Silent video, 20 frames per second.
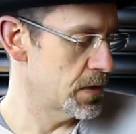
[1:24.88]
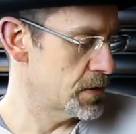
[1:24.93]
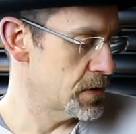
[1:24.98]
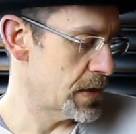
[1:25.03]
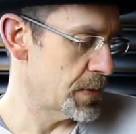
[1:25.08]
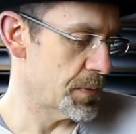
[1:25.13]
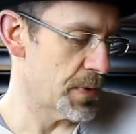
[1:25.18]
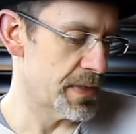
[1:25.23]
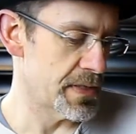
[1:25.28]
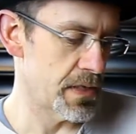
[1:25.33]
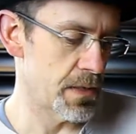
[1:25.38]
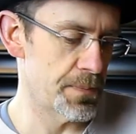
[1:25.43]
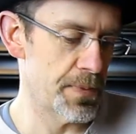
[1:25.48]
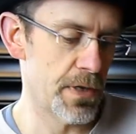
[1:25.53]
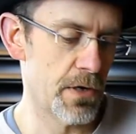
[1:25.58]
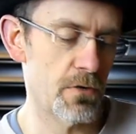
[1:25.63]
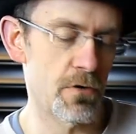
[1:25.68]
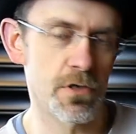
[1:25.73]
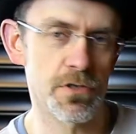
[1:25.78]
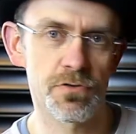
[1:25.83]
So anyway, I did a
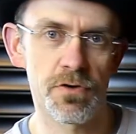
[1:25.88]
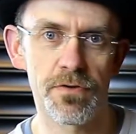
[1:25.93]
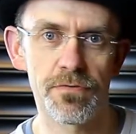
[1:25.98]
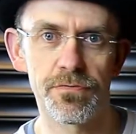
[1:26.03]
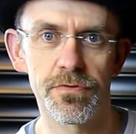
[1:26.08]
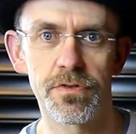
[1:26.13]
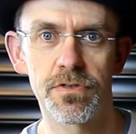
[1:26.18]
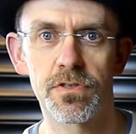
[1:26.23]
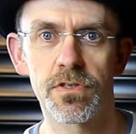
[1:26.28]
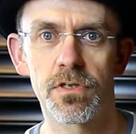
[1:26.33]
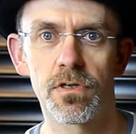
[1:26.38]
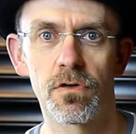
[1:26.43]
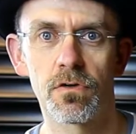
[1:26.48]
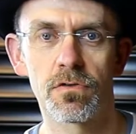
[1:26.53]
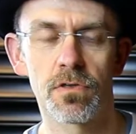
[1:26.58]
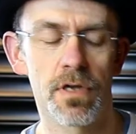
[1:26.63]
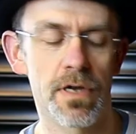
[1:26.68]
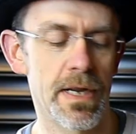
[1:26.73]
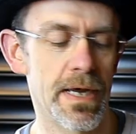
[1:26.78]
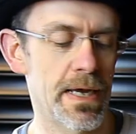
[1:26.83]
bit of cross-referencing,
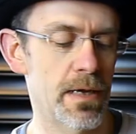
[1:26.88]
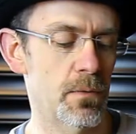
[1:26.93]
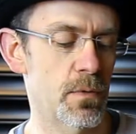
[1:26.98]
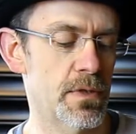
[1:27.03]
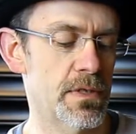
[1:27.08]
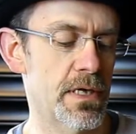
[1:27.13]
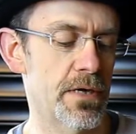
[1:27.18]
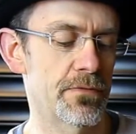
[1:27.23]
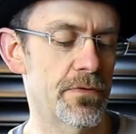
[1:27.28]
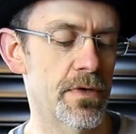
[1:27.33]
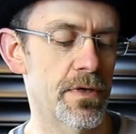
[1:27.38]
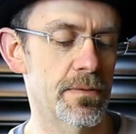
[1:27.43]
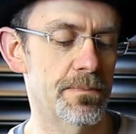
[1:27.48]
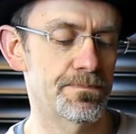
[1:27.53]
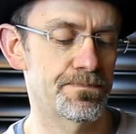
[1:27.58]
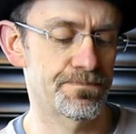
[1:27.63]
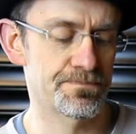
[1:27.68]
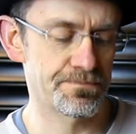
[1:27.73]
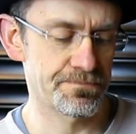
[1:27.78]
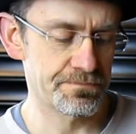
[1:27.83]
looked online, what have you,
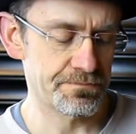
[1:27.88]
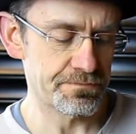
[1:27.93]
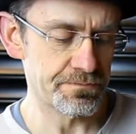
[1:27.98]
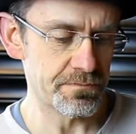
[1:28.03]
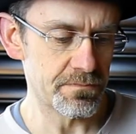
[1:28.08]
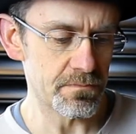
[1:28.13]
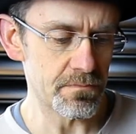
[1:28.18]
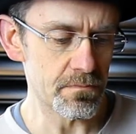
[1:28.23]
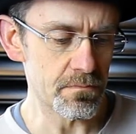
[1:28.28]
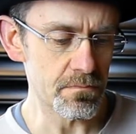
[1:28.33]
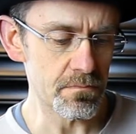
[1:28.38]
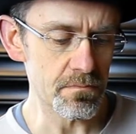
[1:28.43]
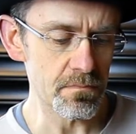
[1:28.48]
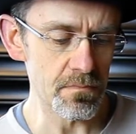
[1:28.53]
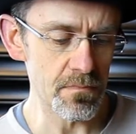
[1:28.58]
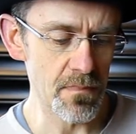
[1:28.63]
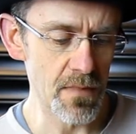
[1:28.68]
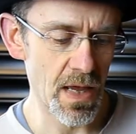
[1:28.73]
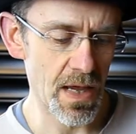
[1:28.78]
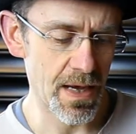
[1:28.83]

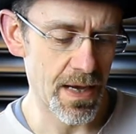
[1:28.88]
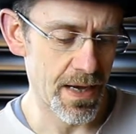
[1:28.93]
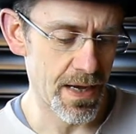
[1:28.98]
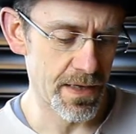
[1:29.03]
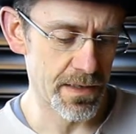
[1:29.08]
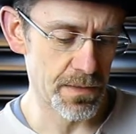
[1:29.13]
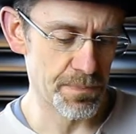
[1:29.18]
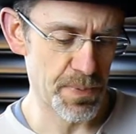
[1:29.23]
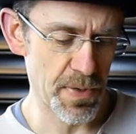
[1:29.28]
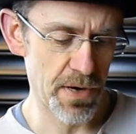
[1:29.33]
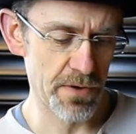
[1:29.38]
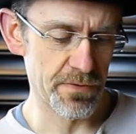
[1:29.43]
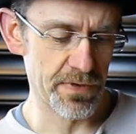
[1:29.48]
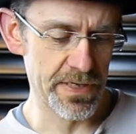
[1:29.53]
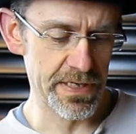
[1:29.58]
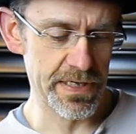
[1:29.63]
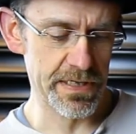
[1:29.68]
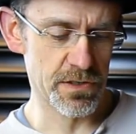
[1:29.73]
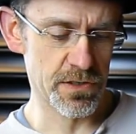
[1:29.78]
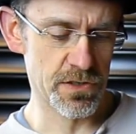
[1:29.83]
and
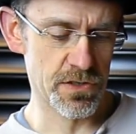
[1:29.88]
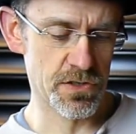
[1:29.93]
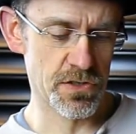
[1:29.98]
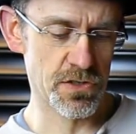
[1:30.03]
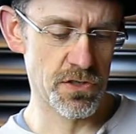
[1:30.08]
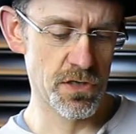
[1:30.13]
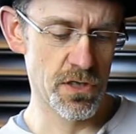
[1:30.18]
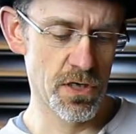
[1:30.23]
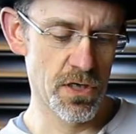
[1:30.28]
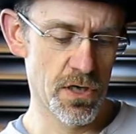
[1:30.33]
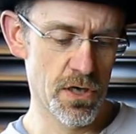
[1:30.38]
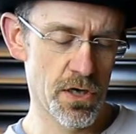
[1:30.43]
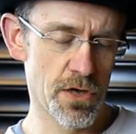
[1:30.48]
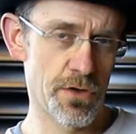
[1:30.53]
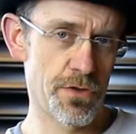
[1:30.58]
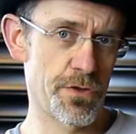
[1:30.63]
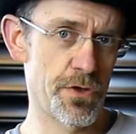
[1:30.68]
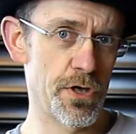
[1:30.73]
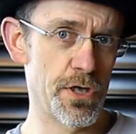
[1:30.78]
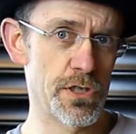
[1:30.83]
apparently it's
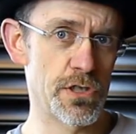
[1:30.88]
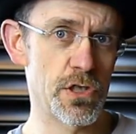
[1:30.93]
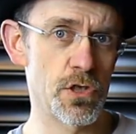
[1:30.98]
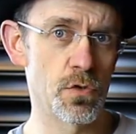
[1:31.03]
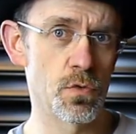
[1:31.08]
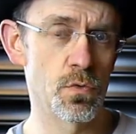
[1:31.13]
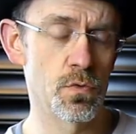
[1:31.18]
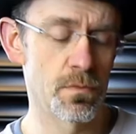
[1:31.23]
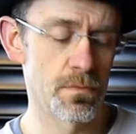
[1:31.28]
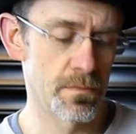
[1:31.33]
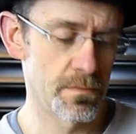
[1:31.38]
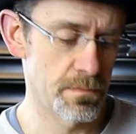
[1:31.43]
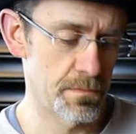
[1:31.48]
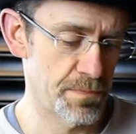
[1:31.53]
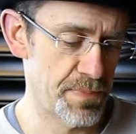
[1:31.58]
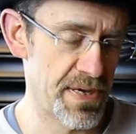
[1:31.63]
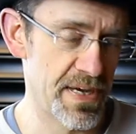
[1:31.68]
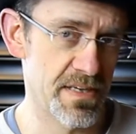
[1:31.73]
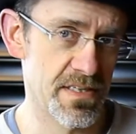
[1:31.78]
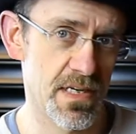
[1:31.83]
32
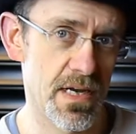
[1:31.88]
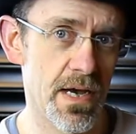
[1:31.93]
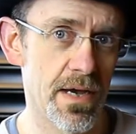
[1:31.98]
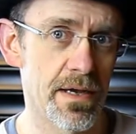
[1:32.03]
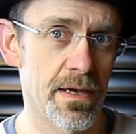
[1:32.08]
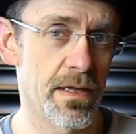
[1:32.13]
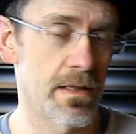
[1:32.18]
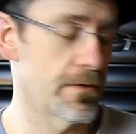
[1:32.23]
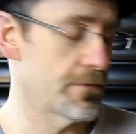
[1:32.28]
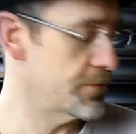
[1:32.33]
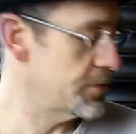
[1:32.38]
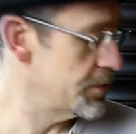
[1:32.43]
psi in the